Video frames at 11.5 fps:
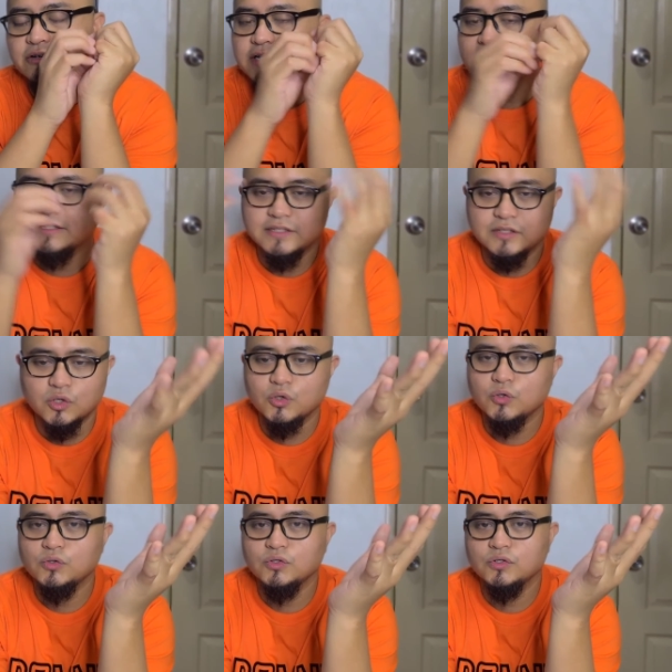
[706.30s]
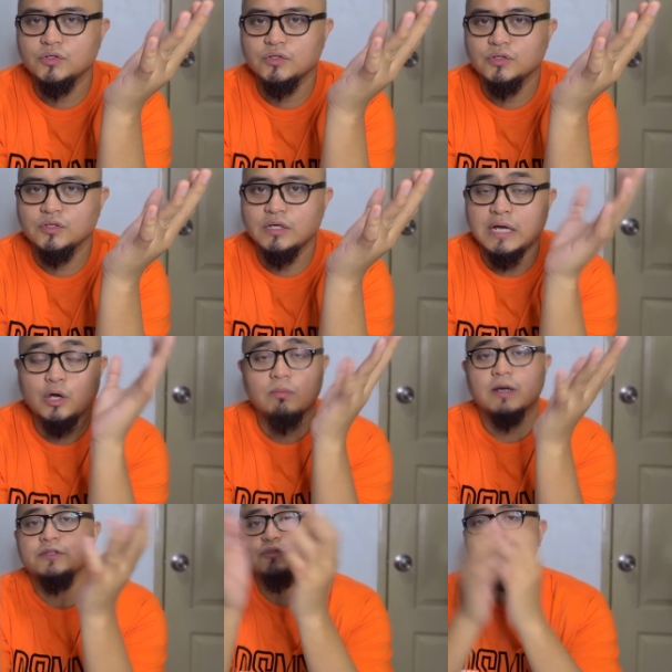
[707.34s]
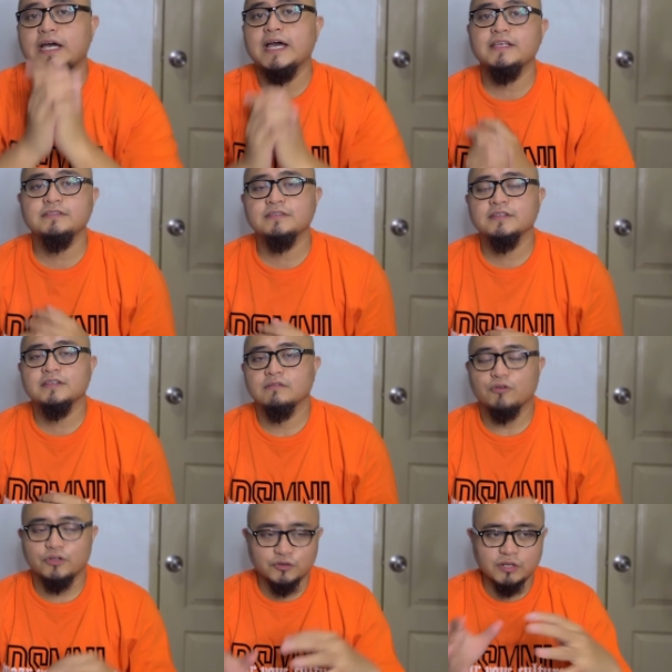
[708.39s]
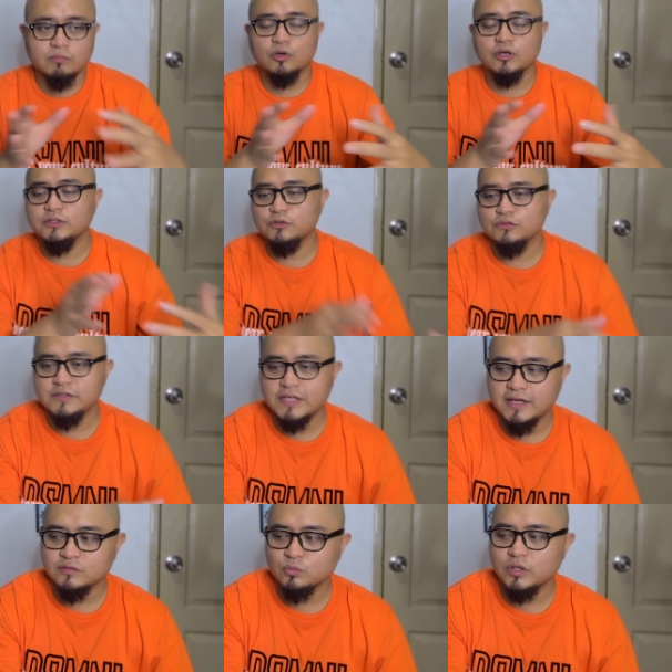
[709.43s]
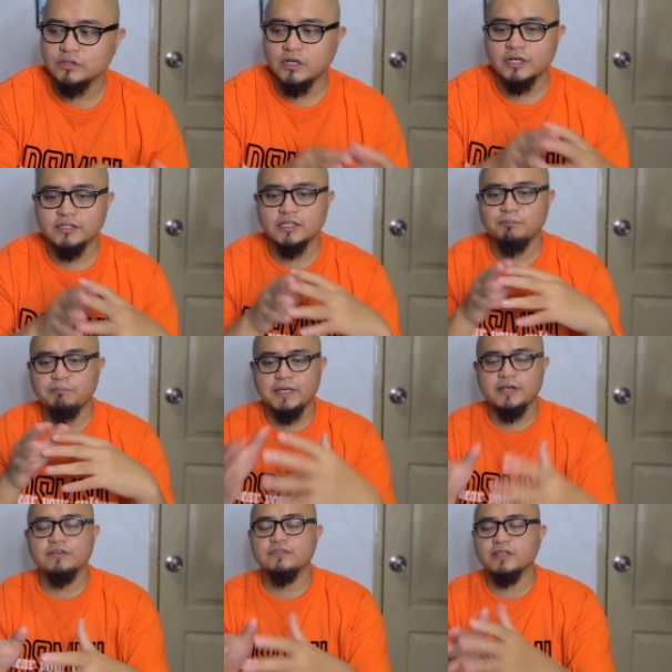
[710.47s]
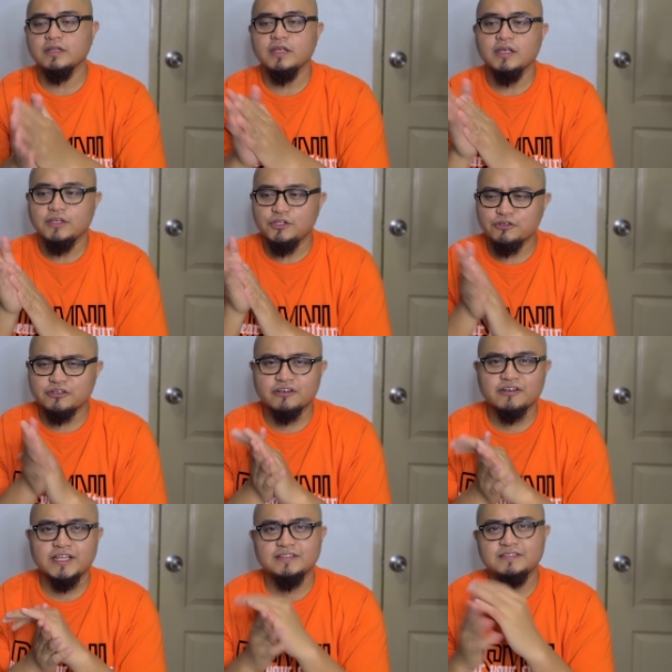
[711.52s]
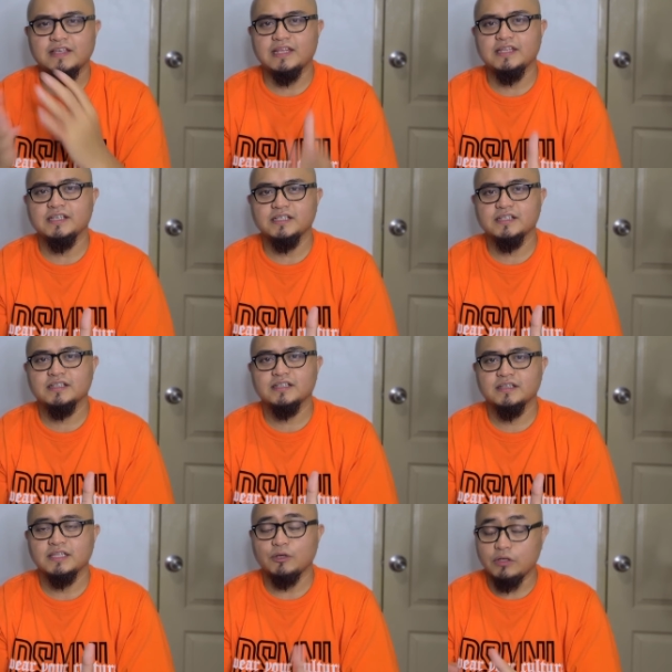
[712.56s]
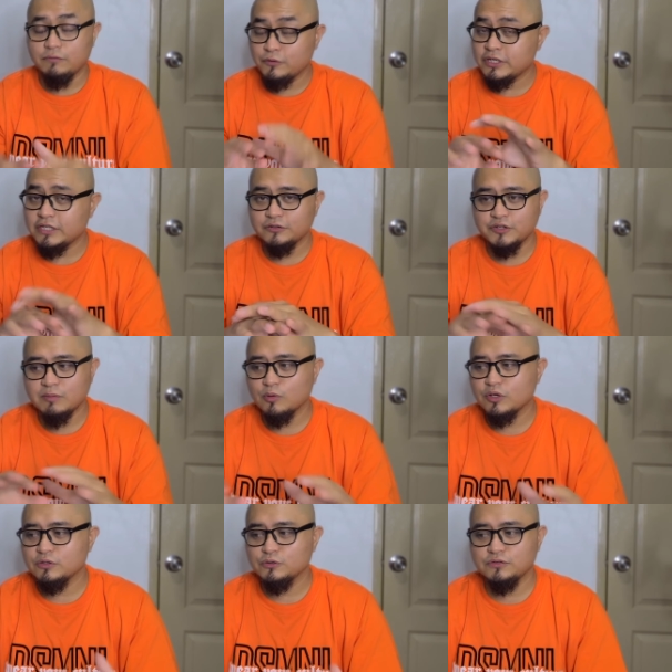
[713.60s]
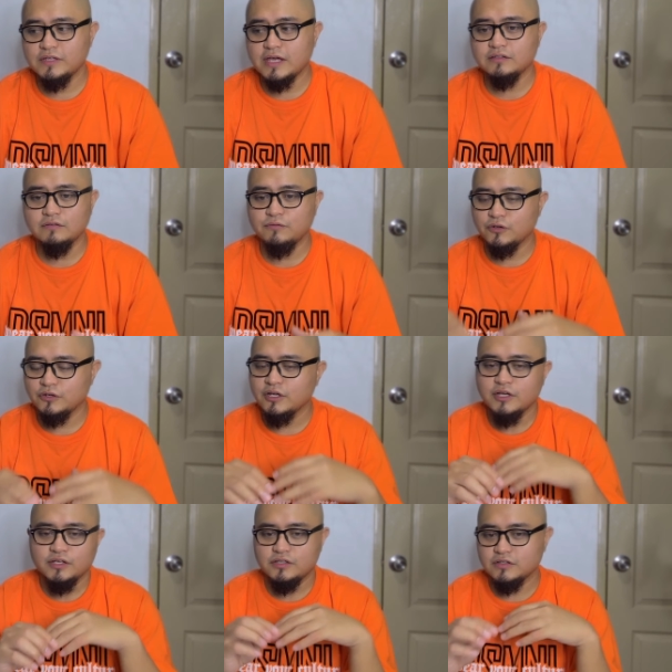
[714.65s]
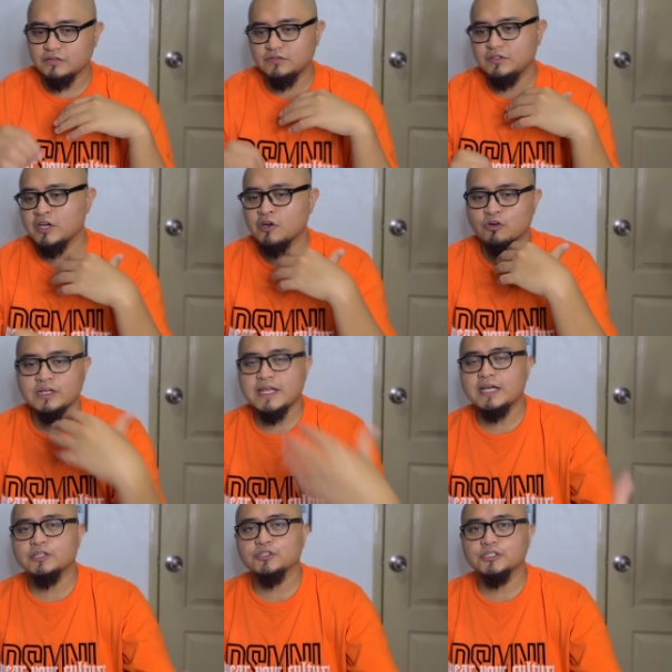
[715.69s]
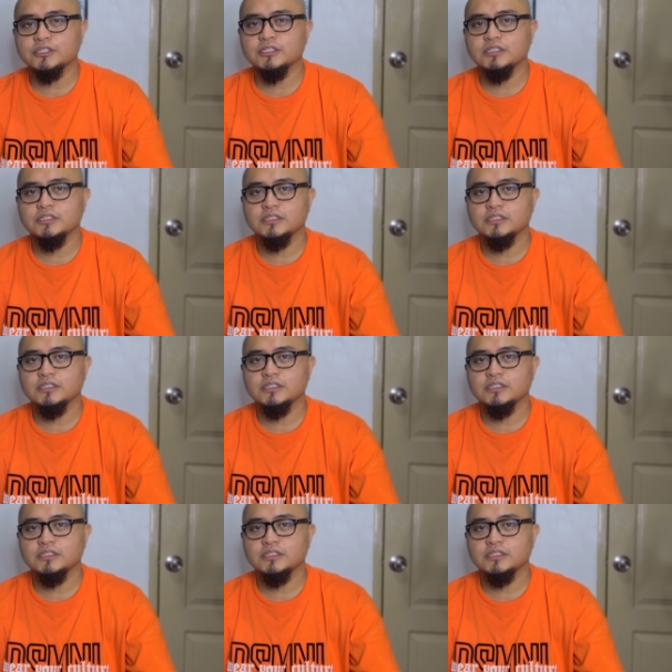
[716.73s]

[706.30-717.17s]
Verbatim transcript: or letting go how about you guys? For the Reebok enthusiasts, what are the pairs that you regret selling? Now, if you're not a Reebok enthusiast, if you're just a sneaker collector,